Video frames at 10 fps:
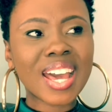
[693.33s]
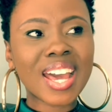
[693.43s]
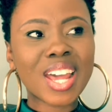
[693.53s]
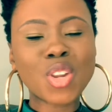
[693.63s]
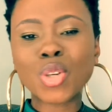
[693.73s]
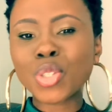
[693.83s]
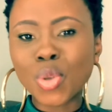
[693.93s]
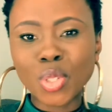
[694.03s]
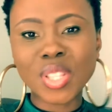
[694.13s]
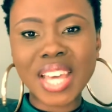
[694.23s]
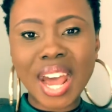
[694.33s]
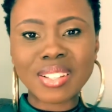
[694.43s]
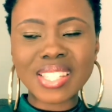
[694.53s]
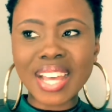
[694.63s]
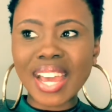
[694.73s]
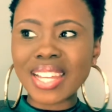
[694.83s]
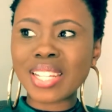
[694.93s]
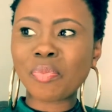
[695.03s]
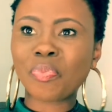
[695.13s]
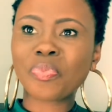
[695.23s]
looks good on the outside,
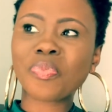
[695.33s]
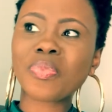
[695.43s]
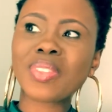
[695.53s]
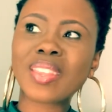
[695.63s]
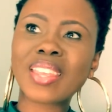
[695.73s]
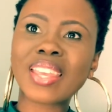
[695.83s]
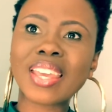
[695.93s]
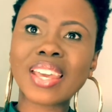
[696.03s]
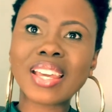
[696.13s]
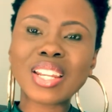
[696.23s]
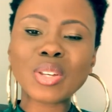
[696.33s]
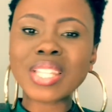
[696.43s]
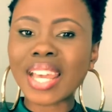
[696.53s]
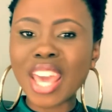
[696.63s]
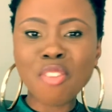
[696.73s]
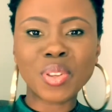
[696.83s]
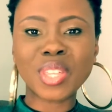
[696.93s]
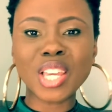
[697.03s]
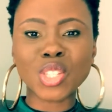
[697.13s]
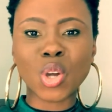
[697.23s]
looks like
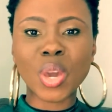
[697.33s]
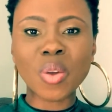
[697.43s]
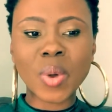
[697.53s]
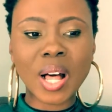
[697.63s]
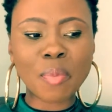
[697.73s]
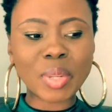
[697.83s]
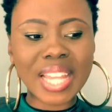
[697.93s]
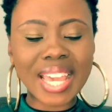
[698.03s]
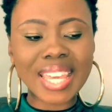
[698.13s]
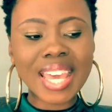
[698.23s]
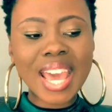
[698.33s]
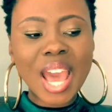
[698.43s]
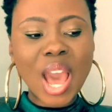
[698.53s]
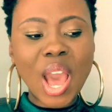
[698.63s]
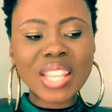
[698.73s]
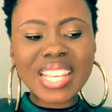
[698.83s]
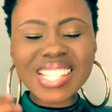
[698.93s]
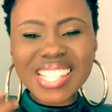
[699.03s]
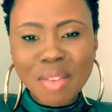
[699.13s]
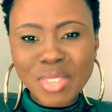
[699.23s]
everything is going well, but like there's
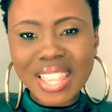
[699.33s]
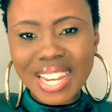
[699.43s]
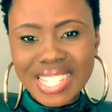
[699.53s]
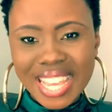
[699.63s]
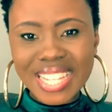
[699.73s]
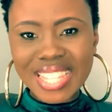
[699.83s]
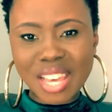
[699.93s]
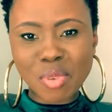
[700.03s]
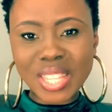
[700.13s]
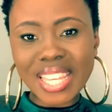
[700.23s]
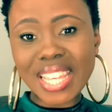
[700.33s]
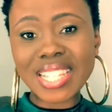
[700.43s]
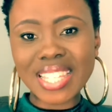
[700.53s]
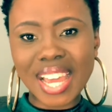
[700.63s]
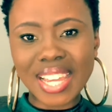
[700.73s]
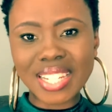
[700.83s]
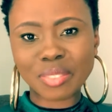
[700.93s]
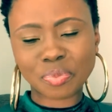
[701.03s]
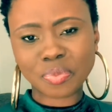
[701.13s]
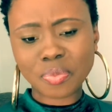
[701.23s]
something that is eating them on the inside,
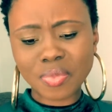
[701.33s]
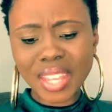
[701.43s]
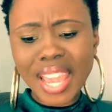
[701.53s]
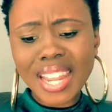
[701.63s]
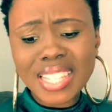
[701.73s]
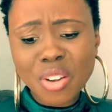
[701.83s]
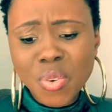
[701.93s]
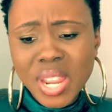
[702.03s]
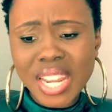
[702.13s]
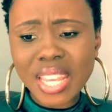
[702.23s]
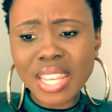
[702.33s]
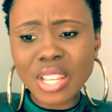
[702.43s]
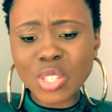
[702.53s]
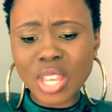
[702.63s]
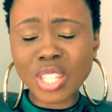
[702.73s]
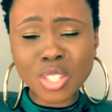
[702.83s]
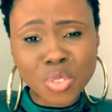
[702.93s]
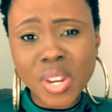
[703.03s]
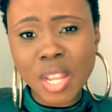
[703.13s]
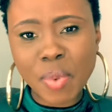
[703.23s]
and it's really
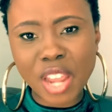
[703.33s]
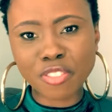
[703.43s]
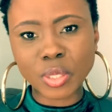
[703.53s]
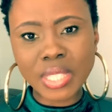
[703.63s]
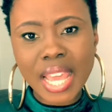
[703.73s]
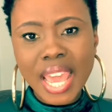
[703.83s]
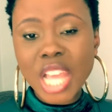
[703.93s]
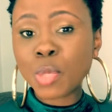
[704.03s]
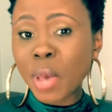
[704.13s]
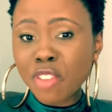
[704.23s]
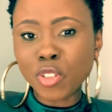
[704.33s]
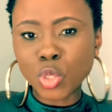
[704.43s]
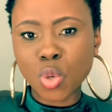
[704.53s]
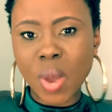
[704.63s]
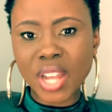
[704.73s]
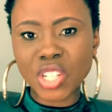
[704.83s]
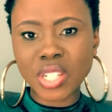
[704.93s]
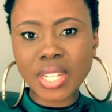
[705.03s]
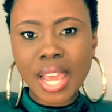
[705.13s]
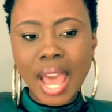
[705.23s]
painful. It's painful to watch.
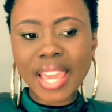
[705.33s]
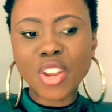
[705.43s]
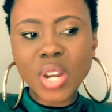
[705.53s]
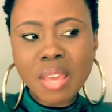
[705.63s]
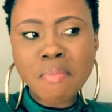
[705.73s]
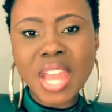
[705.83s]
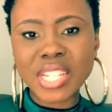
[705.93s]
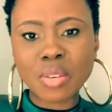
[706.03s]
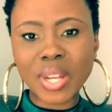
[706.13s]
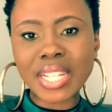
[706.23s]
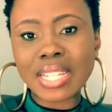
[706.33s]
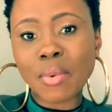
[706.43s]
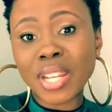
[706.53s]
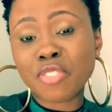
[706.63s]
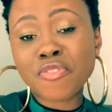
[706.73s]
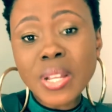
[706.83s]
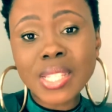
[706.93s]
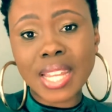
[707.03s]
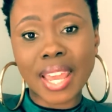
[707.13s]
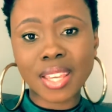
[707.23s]
I can only imagine what it feels
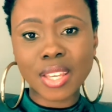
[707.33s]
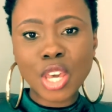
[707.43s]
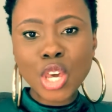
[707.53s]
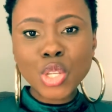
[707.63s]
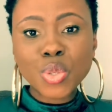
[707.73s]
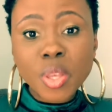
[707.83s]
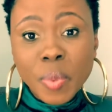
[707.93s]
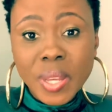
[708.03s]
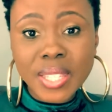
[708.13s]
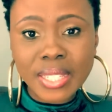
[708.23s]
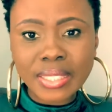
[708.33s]
like to the person.